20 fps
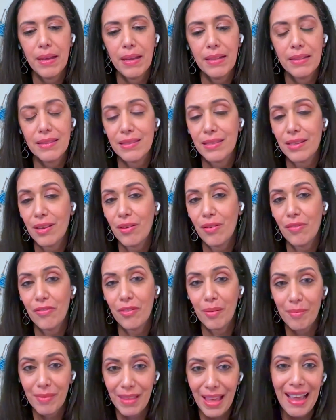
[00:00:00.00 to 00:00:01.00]
so
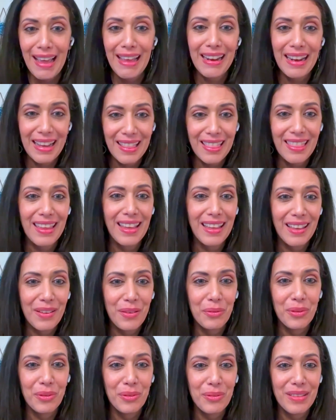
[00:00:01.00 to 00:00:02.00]
from that, I think
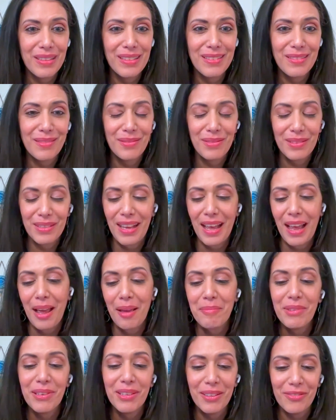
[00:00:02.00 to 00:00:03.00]
grew this, what
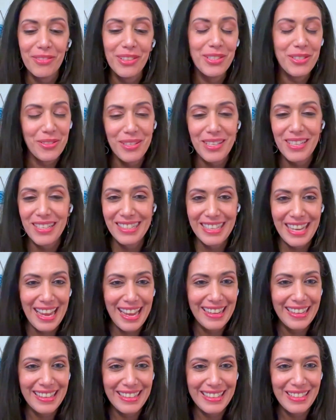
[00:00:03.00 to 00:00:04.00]
I'm going to venture to
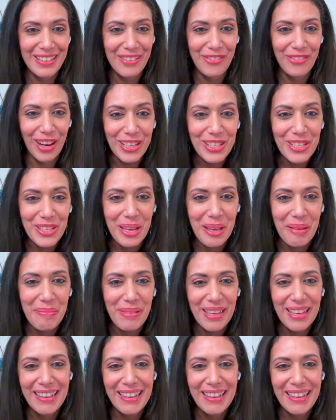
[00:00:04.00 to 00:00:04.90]
say is a friendship,